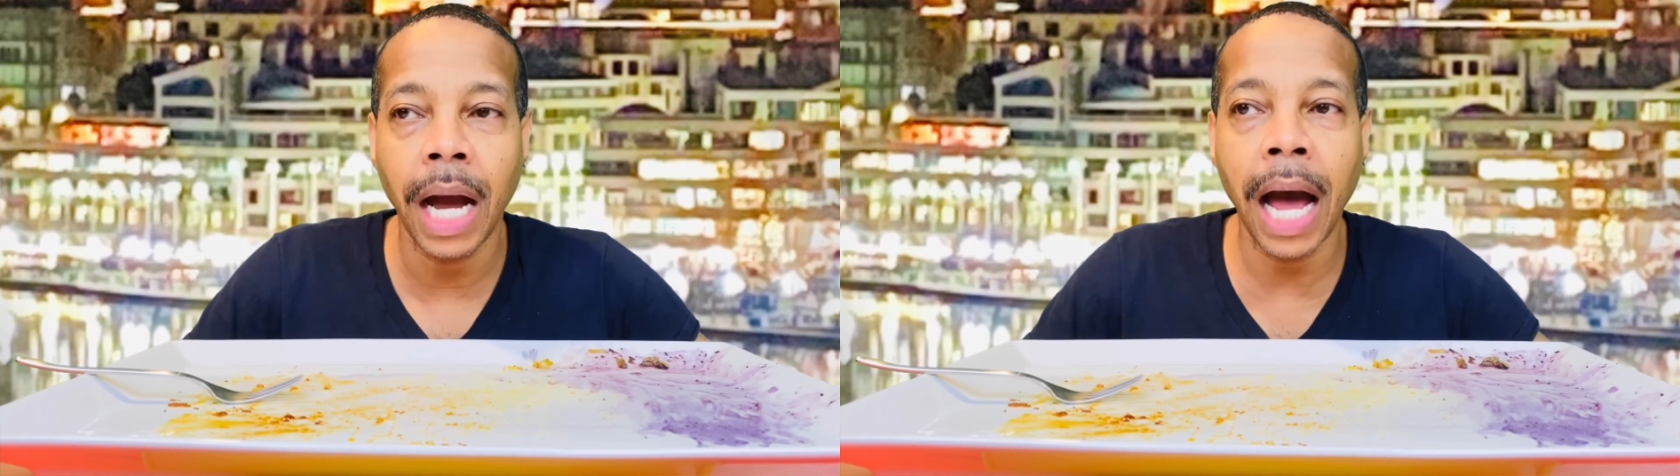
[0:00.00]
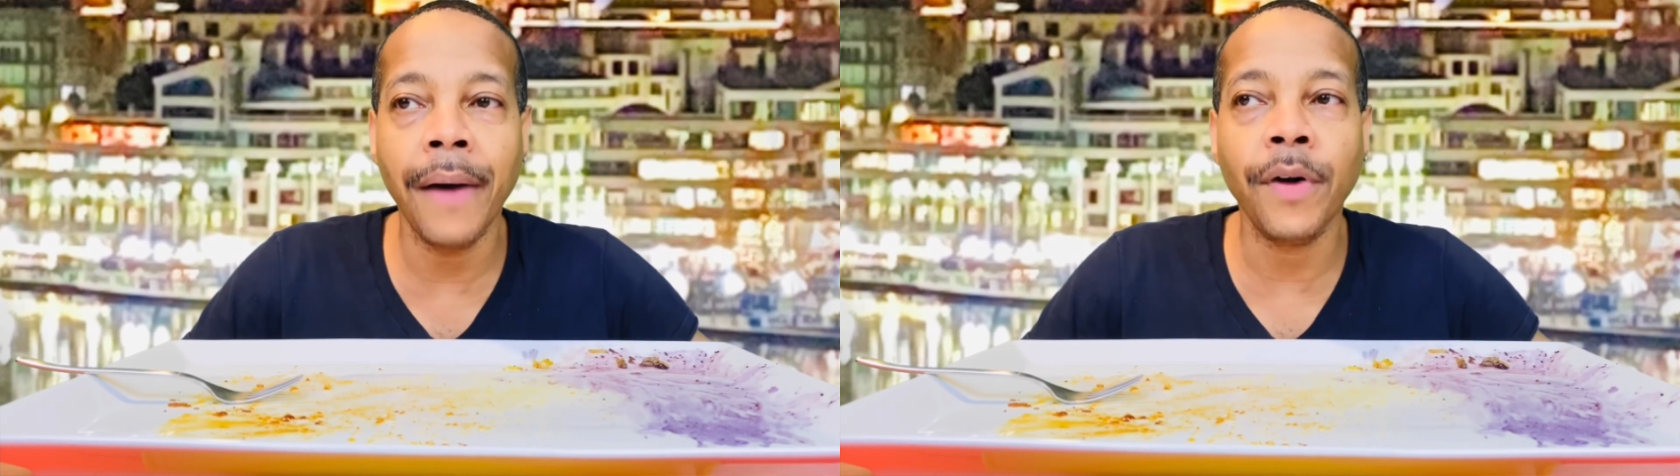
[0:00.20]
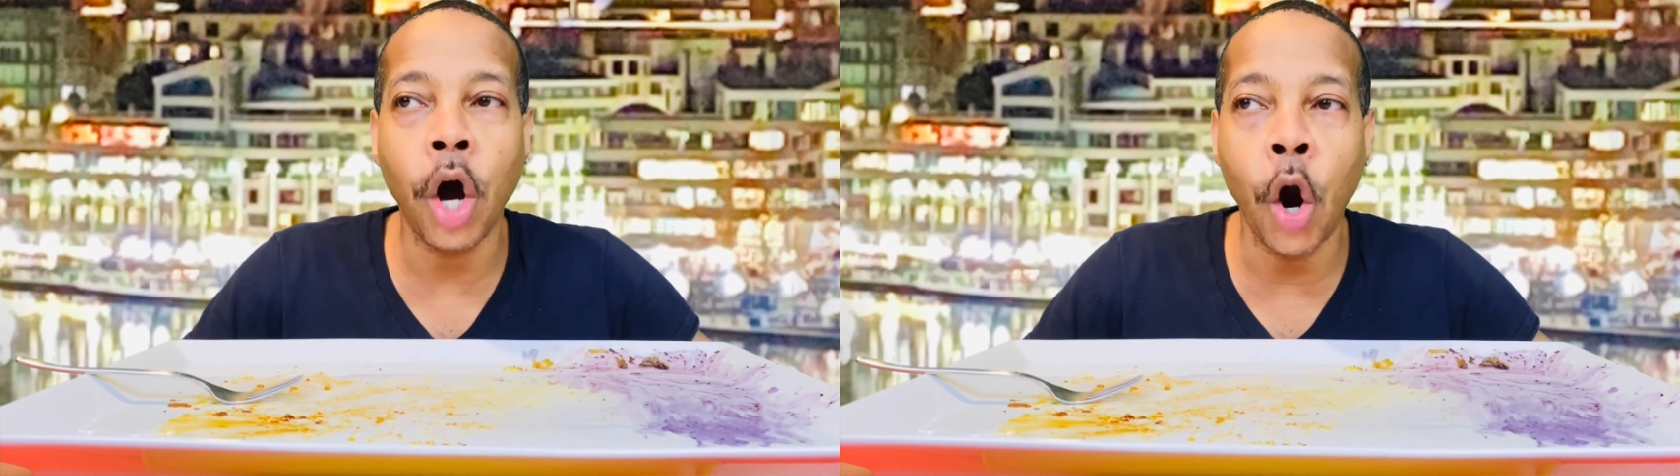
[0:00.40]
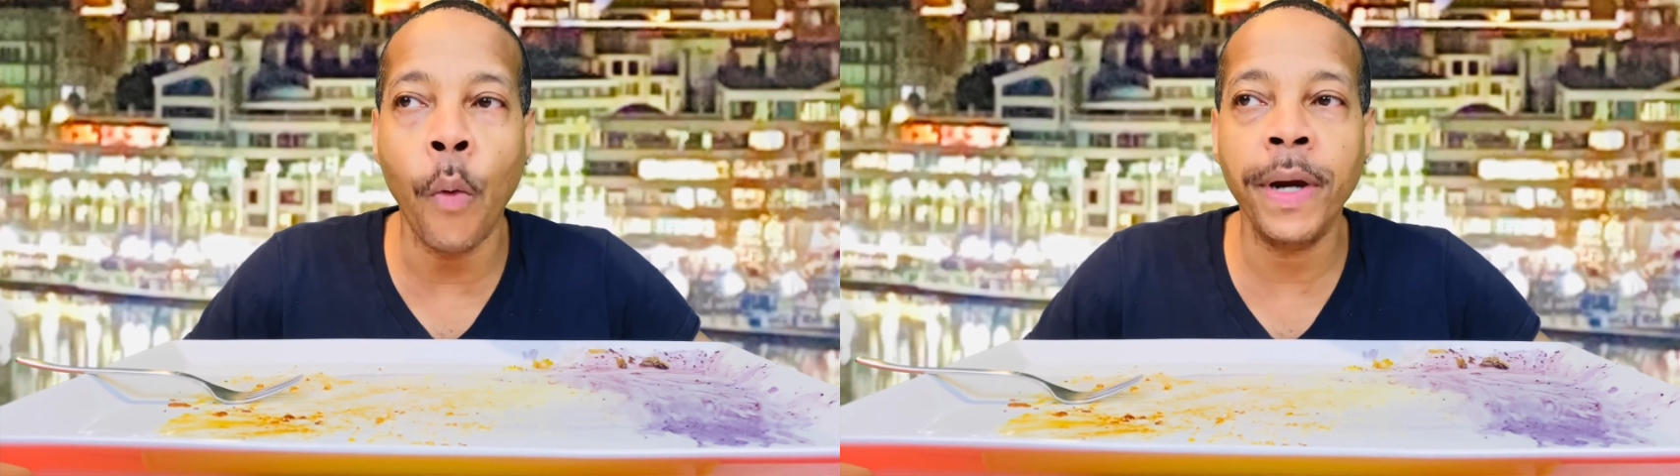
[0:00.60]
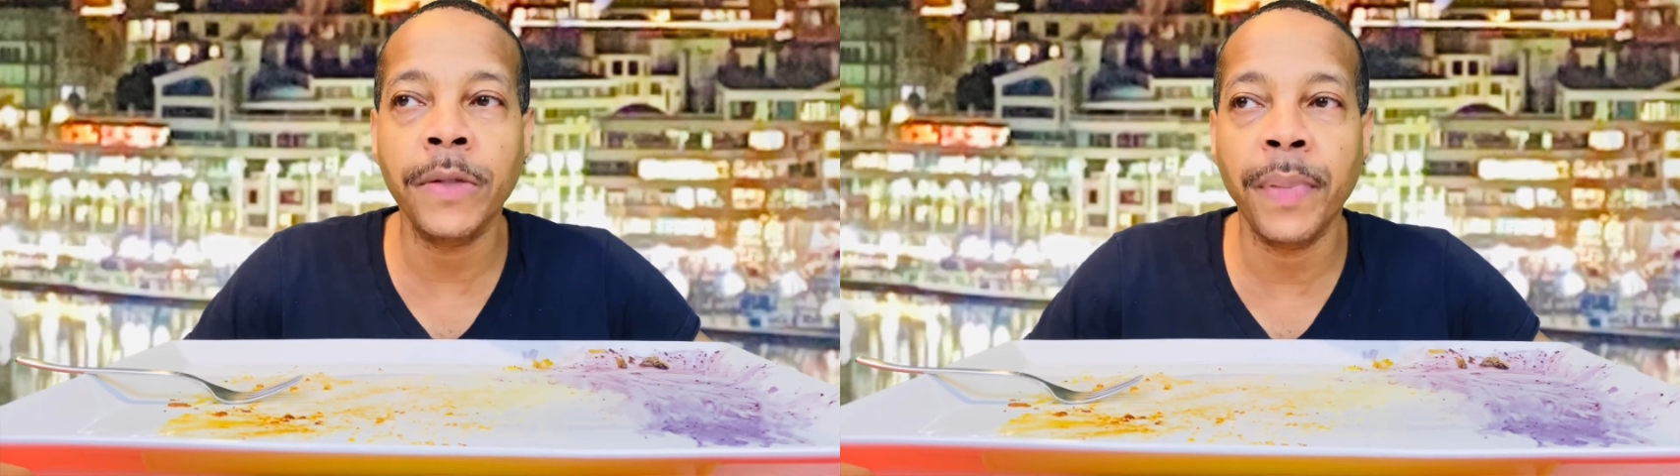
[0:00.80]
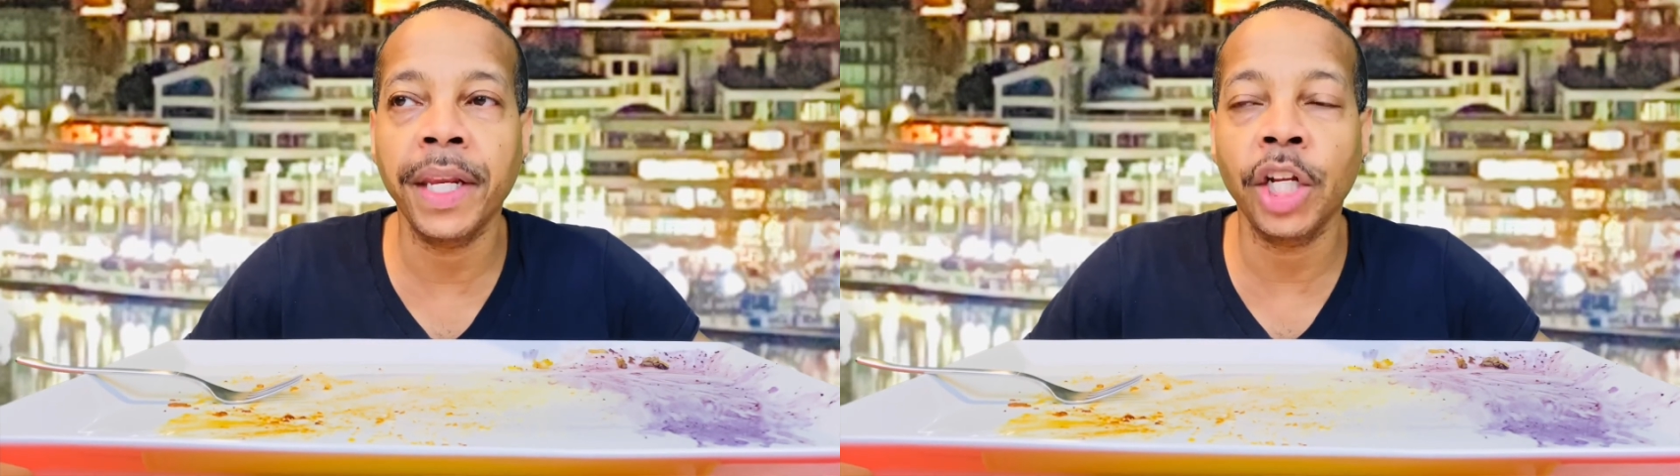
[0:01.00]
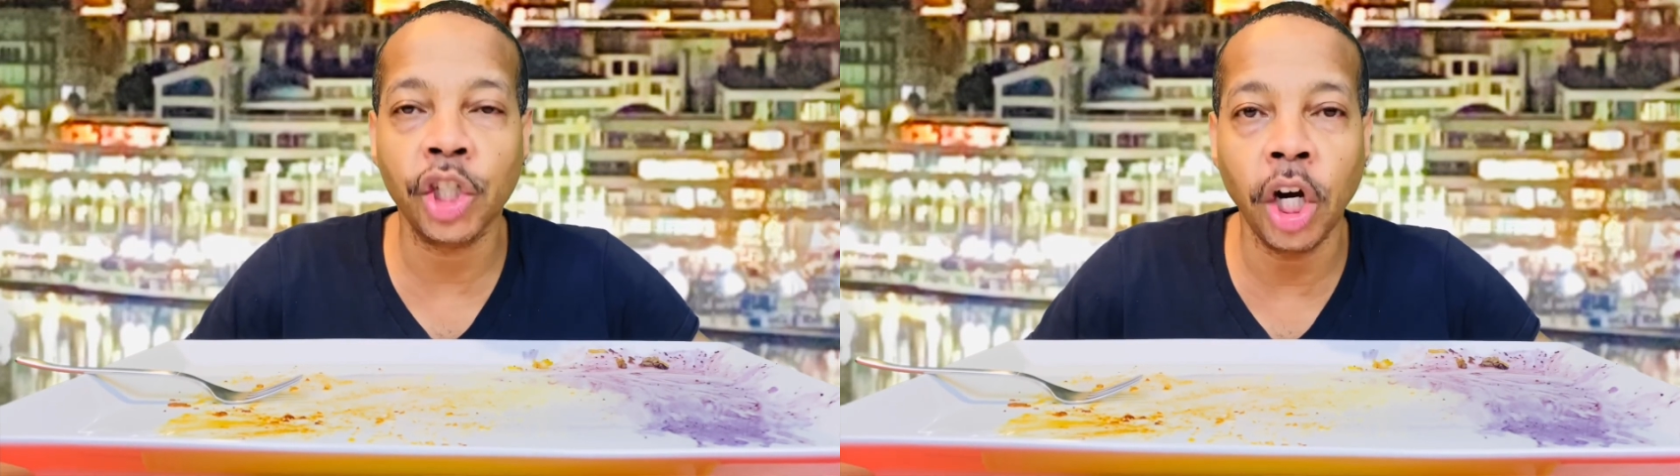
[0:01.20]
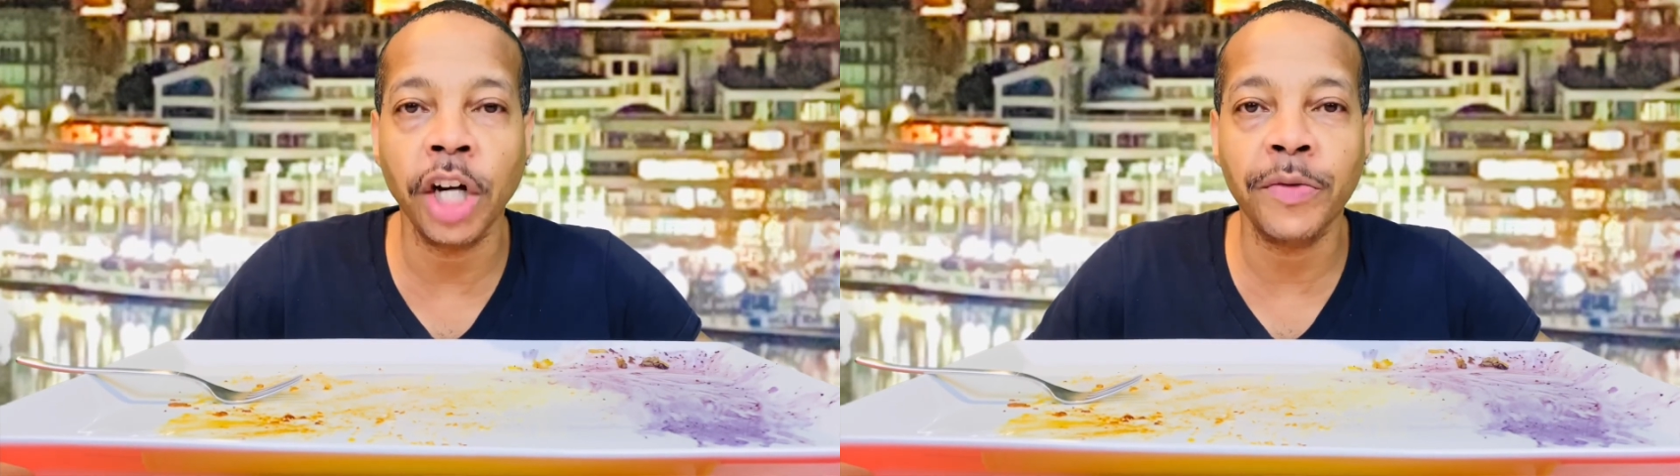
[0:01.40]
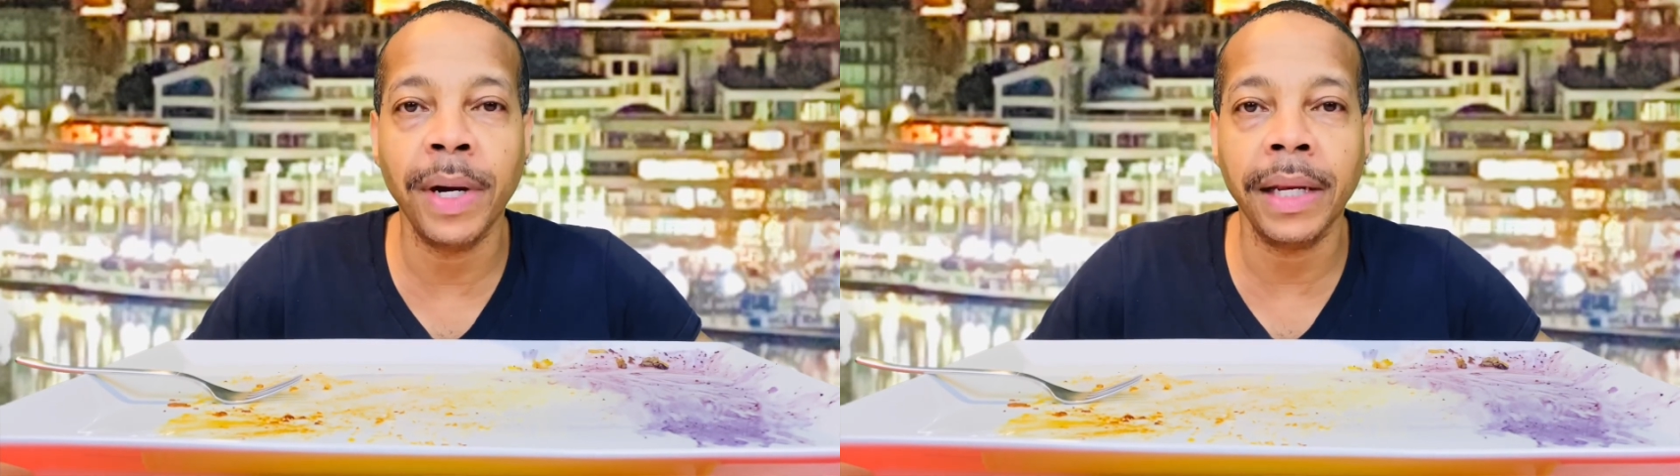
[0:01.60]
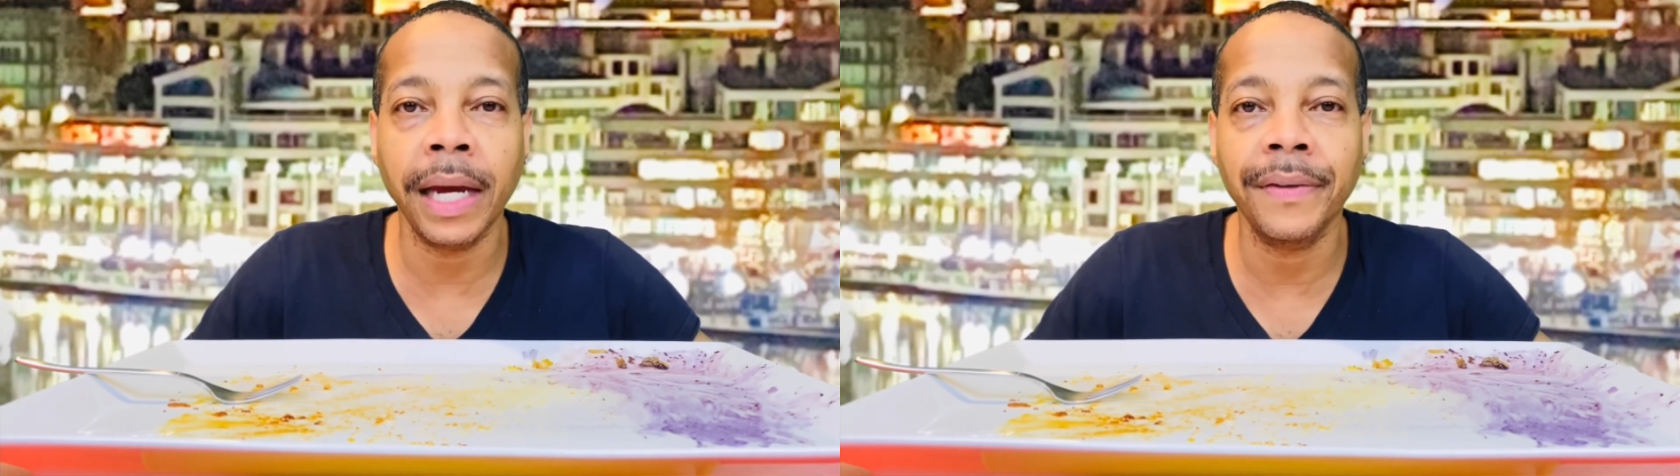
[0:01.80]
I've always been in charge of my
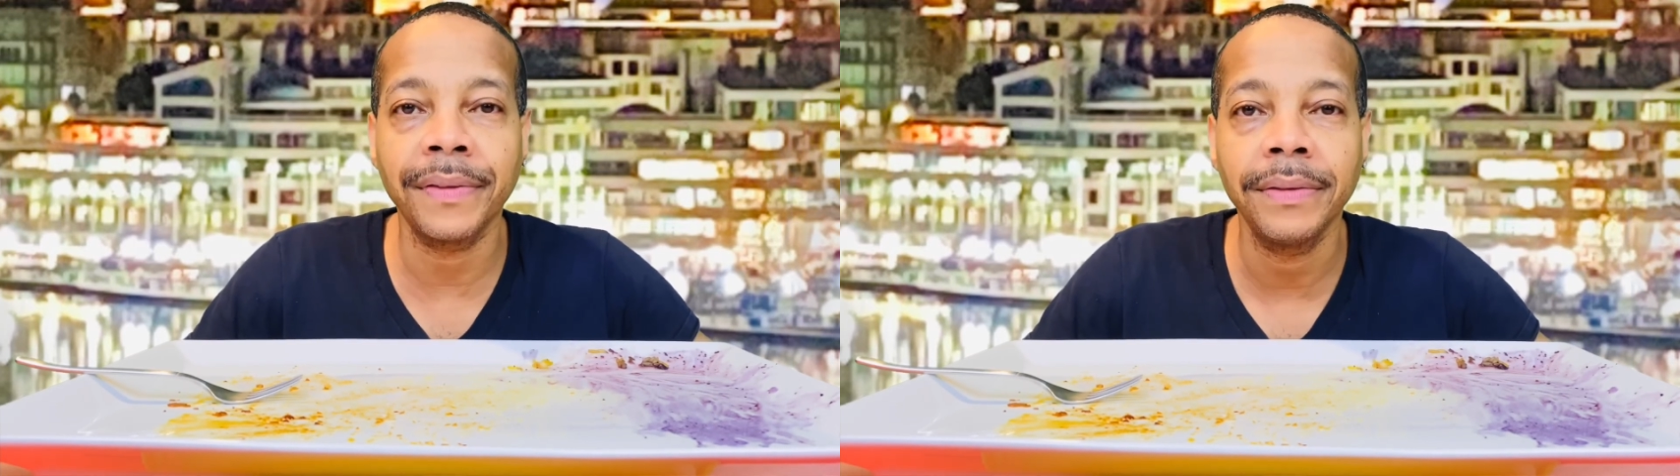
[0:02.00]
life.